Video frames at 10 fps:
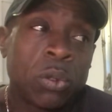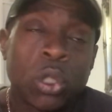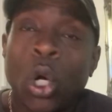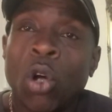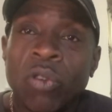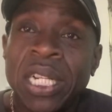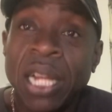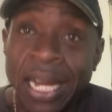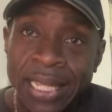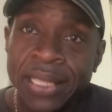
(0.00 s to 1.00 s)
Tory
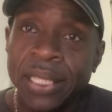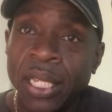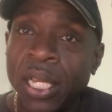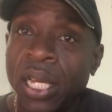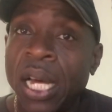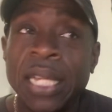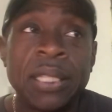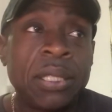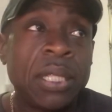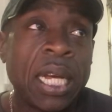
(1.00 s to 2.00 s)
light,
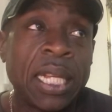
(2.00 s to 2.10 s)
and